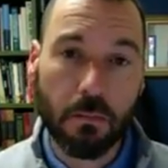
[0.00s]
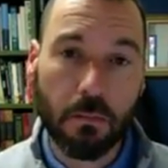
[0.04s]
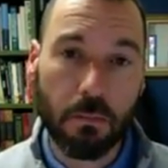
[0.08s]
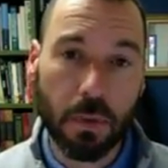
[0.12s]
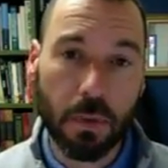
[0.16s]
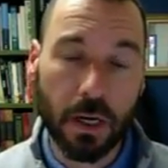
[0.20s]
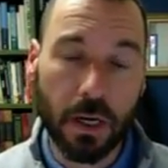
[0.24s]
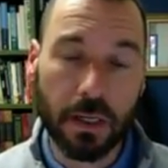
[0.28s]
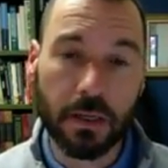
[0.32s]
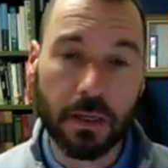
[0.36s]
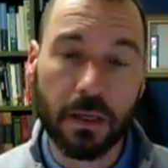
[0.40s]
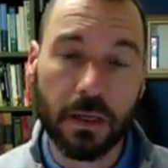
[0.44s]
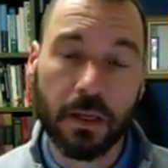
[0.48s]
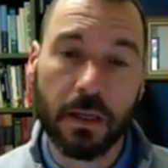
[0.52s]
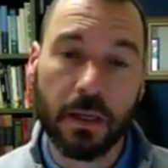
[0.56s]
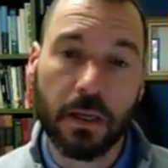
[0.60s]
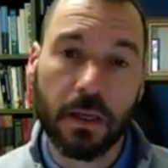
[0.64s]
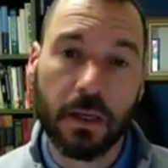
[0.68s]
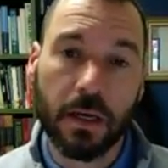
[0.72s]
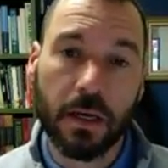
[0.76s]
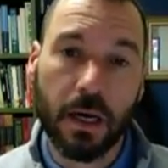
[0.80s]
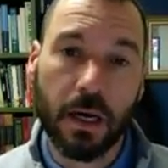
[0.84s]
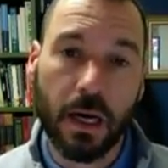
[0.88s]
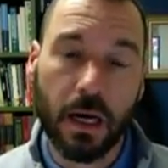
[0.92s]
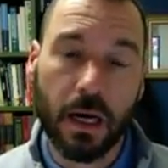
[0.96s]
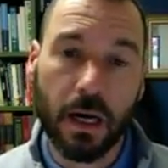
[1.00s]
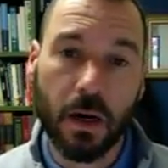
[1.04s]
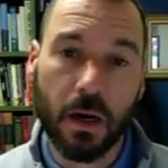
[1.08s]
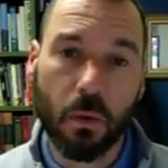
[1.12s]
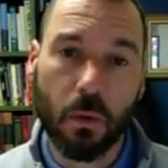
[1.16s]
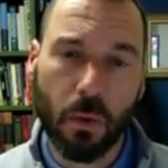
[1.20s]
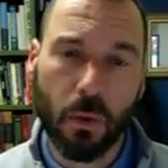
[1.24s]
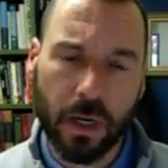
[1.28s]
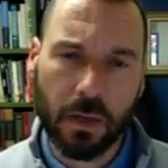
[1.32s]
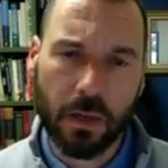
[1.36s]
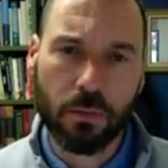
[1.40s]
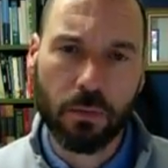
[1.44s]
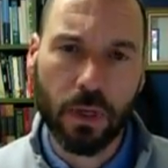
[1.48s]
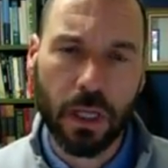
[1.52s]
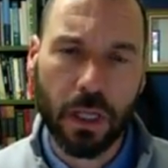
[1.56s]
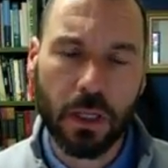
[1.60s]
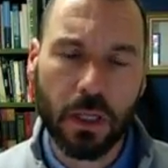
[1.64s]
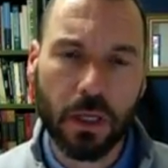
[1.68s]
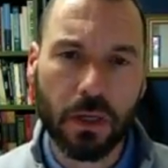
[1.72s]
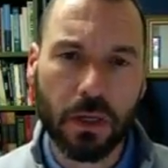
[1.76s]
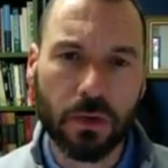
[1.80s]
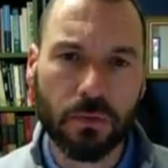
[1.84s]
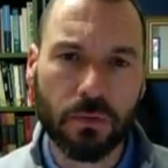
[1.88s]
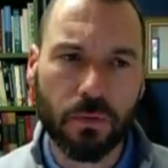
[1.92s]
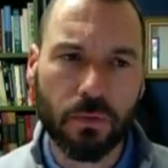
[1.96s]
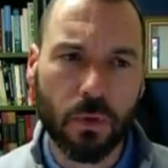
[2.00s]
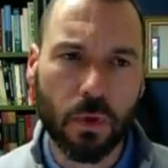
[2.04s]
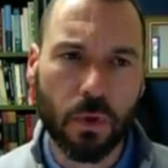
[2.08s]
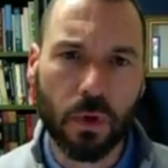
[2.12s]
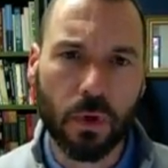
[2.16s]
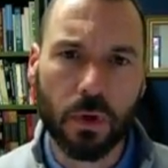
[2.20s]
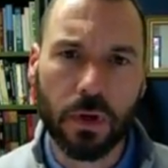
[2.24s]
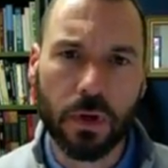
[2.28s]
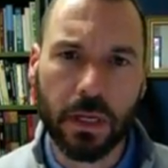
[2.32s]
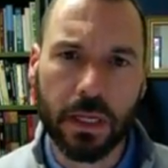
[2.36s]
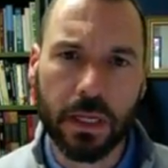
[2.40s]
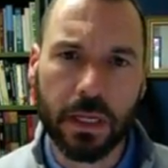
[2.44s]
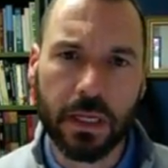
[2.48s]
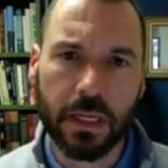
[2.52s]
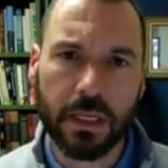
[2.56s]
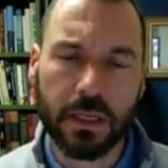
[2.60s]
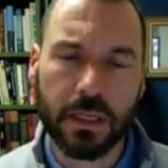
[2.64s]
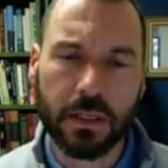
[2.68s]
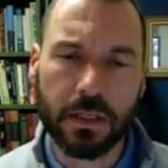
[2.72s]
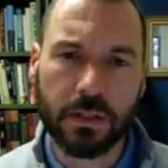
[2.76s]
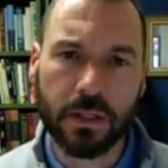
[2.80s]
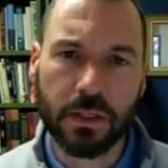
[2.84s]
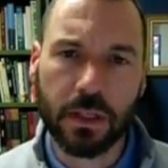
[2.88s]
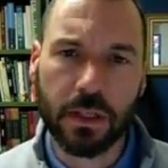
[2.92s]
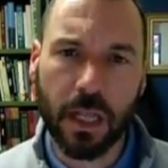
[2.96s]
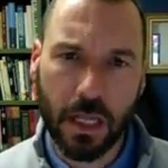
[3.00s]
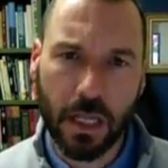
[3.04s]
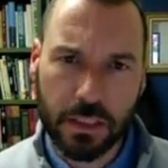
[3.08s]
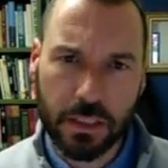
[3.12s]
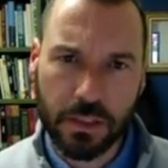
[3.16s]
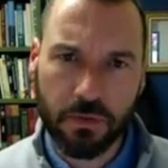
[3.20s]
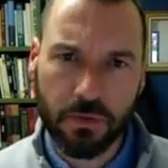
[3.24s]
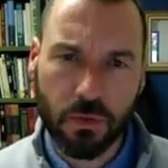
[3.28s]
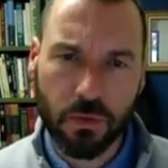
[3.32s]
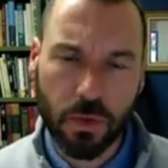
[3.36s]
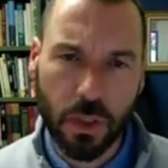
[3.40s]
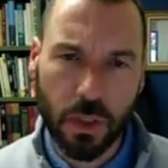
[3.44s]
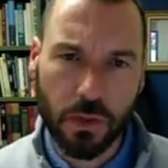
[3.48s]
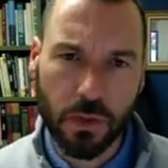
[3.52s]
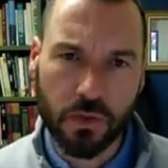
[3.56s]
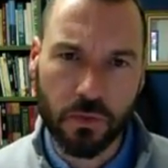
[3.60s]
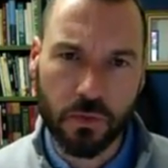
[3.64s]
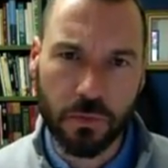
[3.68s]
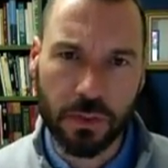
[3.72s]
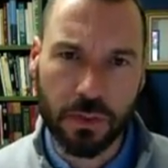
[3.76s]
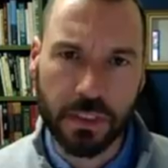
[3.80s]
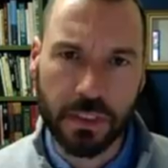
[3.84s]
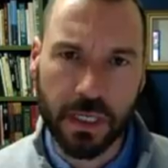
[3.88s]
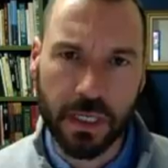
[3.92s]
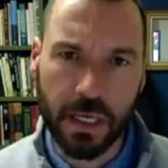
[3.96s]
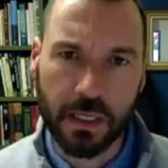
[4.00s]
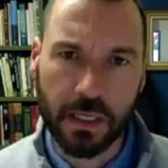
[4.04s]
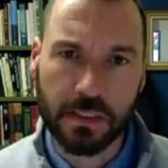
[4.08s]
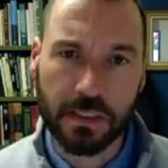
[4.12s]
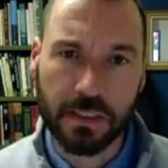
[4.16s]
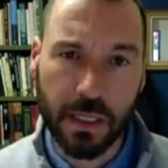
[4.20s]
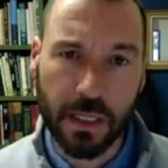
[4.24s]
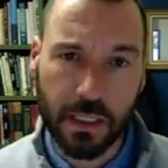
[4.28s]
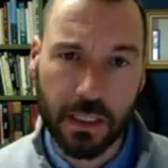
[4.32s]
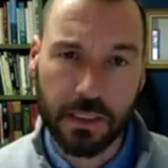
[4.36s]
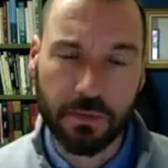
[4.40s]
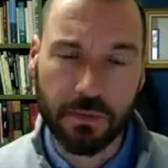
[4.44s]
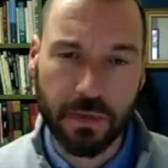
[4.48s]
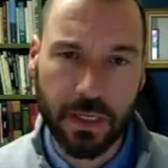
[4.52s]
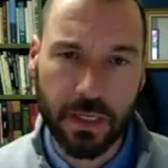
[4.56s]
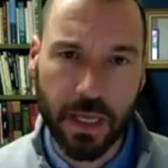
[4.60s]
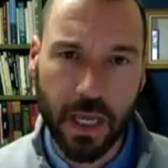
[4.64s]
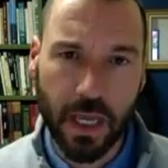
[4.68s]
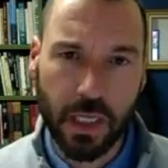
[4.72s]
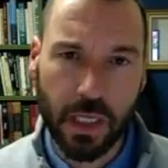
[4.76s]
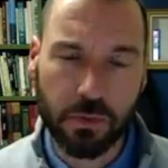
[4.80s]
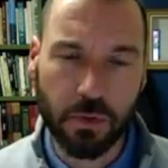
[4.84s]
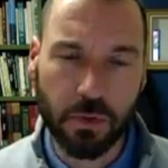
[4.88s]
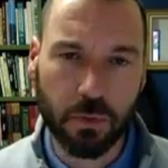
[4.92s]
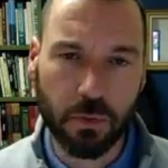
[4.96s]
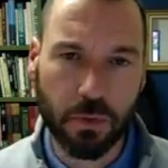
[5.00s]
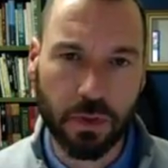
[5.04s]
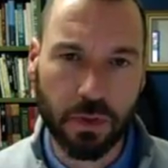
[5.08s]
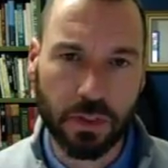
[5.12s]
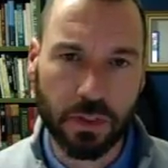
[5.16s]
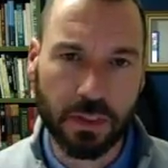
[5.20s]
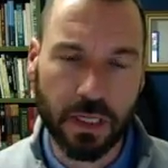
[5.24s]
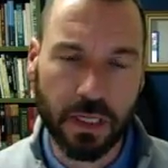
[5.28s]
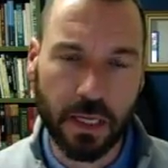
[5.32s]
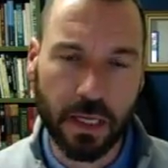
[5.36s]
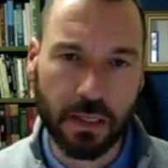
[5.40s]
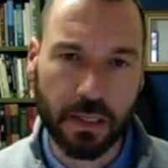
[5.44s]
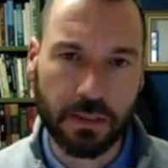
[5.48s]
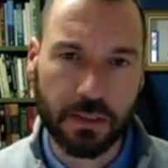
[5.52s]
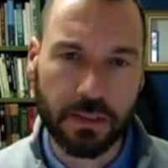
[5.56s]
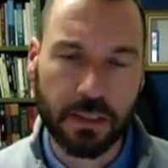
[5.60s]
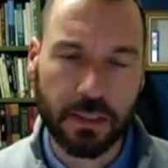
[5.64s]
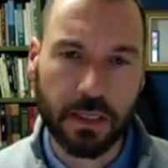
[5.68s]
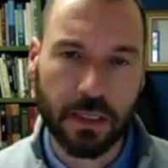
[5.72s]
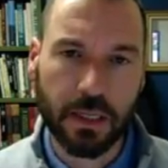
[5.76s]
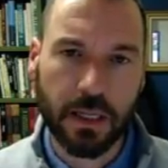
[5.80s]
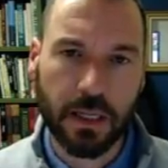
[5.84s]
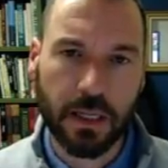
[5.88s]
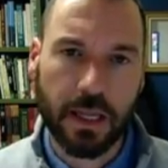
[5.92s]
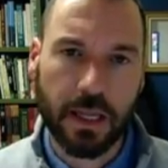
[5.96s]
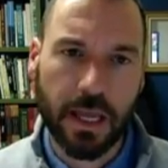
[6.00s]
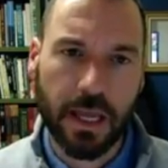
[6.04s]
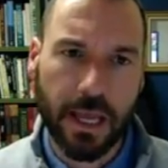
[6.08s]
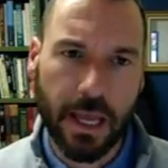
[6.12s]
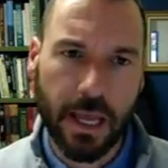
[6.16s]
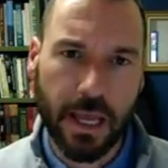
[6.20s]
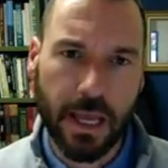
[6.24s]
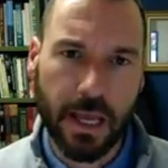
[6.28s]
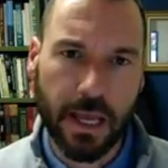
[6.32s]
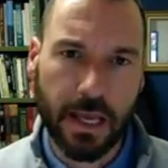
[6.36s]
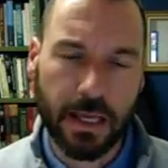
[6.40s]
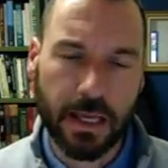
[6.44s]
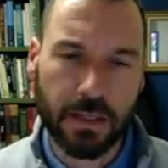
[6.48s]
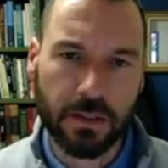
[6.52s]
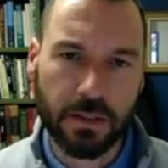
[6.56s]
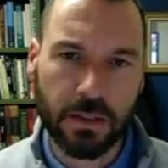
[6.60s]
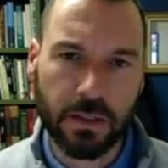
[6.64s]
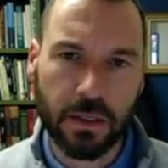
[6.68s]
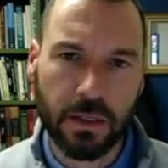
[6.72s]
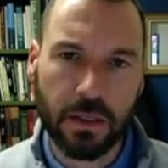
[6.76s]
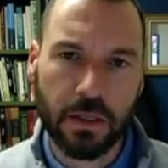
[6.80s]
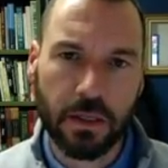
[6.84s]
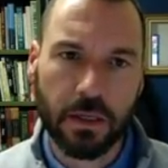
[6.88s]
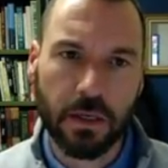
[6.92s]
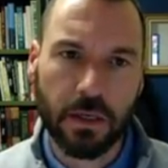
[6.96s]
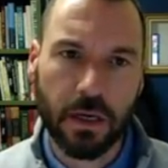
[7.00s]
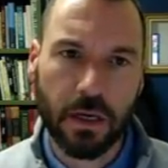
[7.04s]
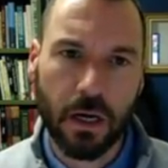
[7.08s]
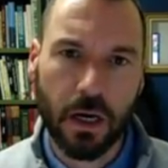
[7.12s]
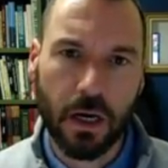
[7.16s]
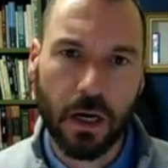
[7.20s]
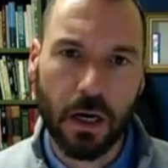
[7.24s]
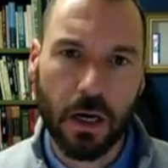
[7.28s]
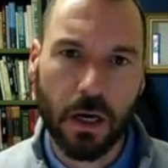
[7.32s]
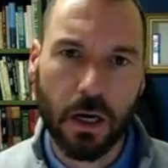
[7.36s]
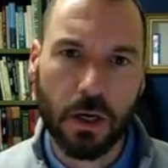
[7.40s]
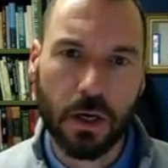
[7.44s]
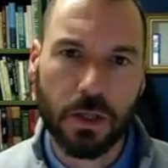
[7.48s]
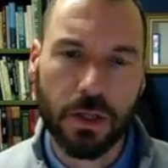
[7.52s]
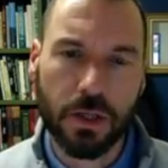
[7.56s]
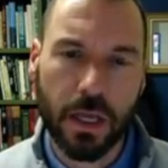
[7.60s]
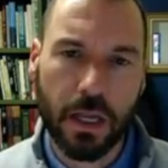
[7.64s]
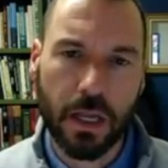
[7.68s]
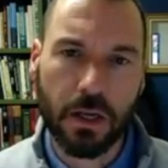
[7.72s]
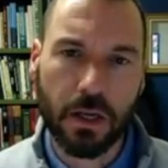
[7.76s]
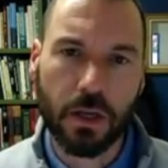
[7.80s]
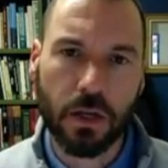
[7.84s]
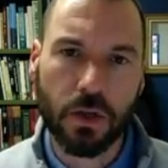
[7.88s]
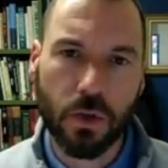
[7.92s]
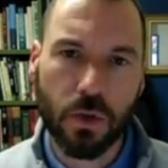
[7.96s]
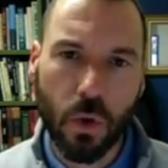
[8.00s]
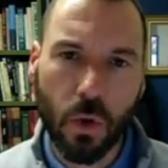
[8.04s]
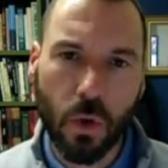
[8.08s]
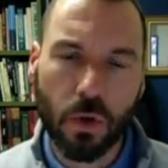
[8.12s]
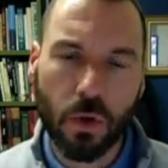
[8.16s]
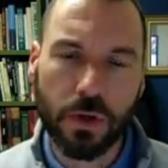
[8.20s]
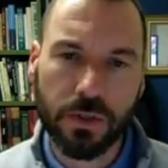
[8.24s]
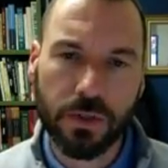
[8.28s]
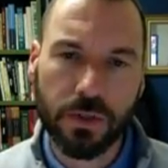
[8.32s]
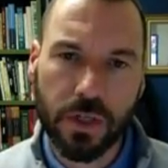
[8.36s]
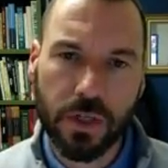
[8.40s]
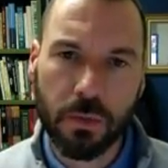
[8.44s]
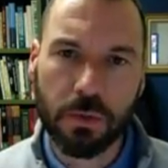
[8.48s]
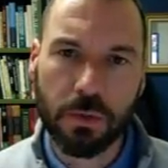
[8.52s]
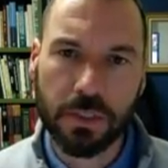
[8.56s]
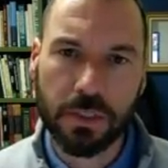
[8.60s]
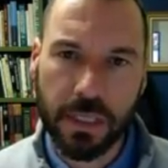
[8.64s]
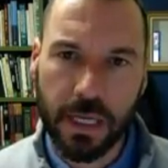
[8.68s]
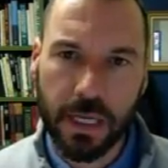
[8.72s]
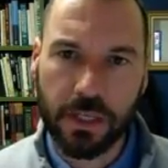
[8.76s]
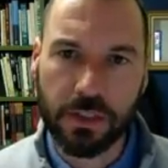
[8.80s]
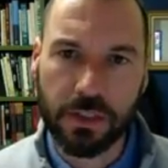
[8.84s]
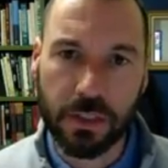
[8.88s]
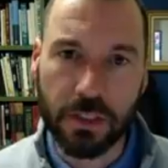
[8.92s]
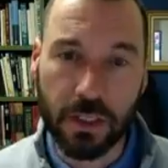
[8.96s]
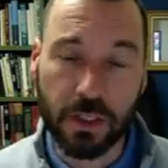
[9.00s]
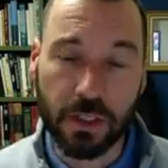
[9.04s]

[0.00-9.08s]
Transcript: But what I'm really looking for is lots of quotes from the text, lots of engagement with the text, and then your interpretation.